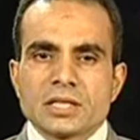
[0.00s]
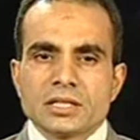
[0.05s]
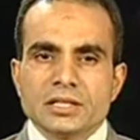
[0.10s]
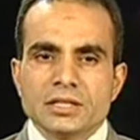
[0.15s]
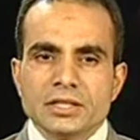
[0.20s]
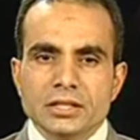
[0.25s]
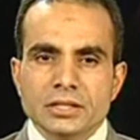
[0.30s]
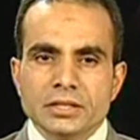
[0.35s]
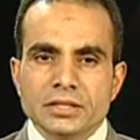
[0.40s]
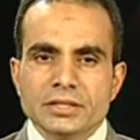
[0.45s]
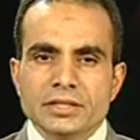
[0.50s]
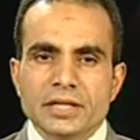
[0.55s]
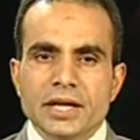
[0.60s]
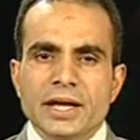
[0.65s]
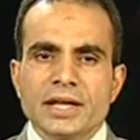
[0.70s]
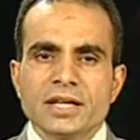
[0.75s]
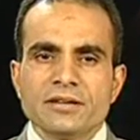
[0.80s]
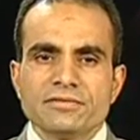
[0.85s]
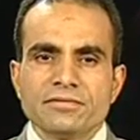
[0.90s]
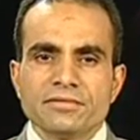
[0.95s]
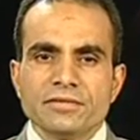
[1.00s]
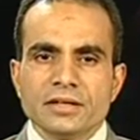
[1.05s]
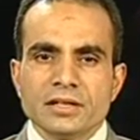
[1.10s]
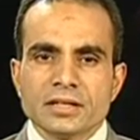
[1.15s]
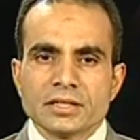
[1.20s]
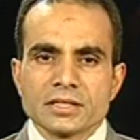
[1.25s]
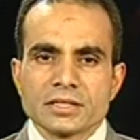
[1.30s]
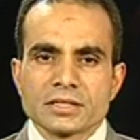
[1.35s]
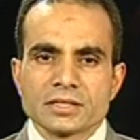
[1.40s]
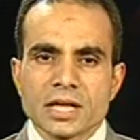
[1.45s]
yielded enough
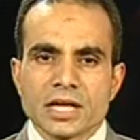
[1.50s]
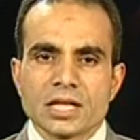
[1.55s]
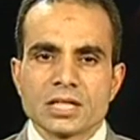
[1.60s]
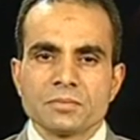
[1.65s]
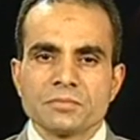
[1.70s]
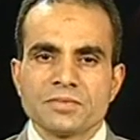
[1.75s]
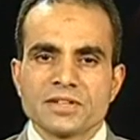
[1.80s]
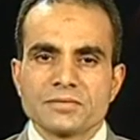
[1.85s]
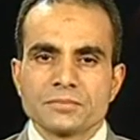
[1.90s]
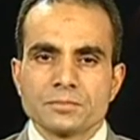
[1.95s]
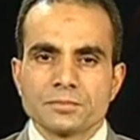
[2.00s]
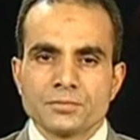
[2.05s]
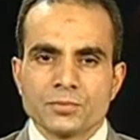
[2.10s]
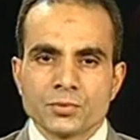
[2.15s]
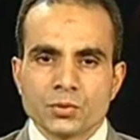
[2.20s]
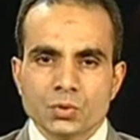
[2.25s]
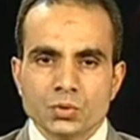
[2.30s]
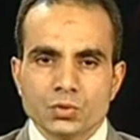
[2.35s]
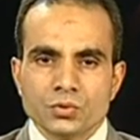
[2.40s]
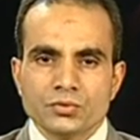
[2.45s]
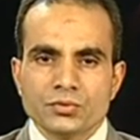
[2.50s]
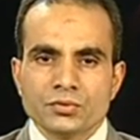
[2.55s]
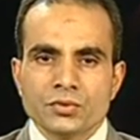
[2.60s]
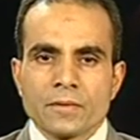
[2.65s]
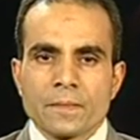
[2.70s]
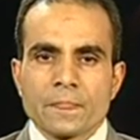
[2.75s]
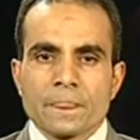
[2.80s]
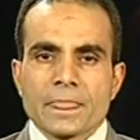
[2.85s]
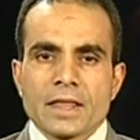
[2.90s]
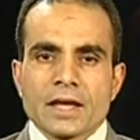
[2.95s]
scientific proof
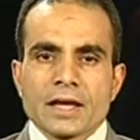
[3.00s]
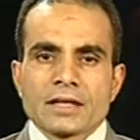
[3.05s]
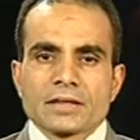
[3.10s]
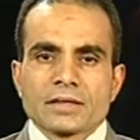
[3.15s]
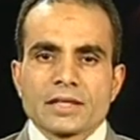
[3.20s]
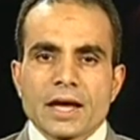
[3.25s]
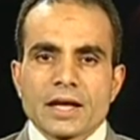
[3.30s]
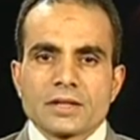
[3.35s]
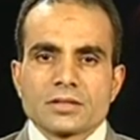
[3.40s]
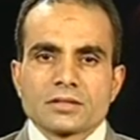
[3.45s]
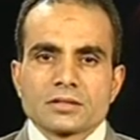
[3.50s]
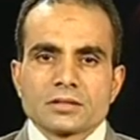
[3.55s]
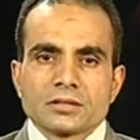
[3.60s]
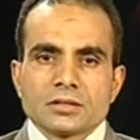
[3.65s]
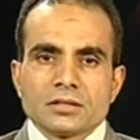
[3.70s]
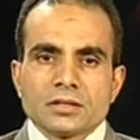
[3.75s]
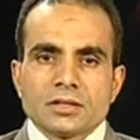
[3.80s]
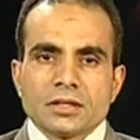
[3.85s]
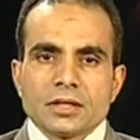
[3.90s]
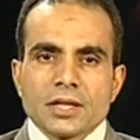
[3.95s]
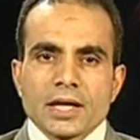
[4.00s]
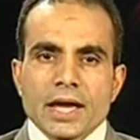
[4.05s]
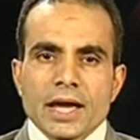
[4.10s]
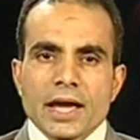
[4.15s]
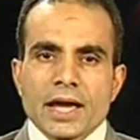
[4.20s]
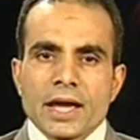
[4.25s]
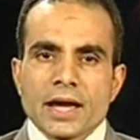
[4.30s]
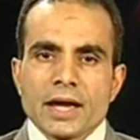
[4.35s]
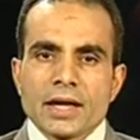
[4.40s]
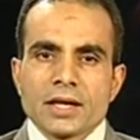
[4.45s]
that
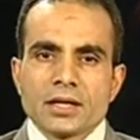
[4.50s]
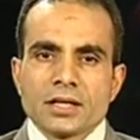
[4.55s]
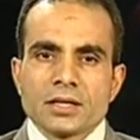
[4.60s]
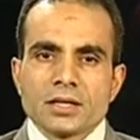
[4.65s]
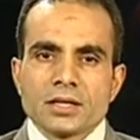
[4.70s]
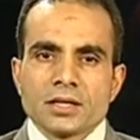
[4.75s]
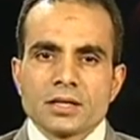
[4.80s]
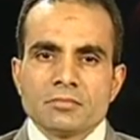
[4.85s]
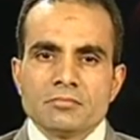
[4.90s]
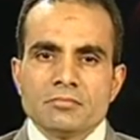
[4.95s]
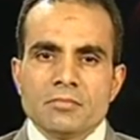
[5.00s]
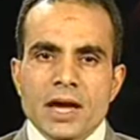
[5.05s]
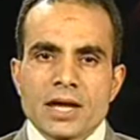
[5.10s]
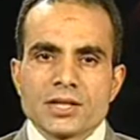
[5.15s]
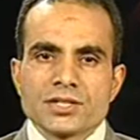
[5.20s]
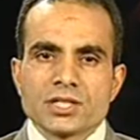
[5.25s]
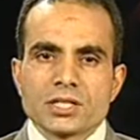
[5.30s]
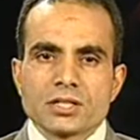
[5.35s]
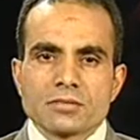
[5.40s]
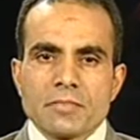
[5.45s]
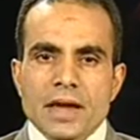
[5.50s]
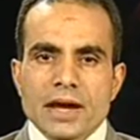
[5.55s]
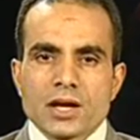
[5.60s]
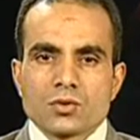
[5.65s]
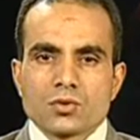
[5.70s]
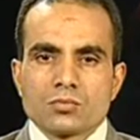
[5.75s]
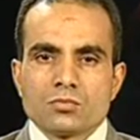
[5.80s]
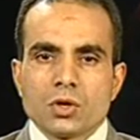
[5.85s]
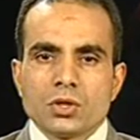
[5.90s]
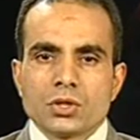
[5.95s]
a magic
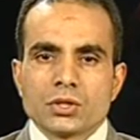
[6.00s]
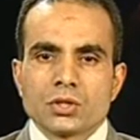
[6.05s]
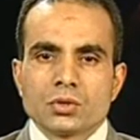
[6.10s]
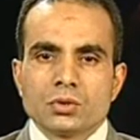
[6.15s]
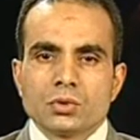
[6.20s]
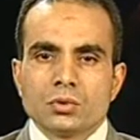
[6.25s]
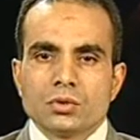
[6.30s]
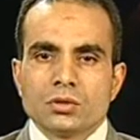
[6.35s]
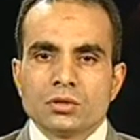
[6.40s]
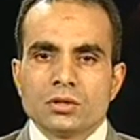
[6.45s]
macromolecule,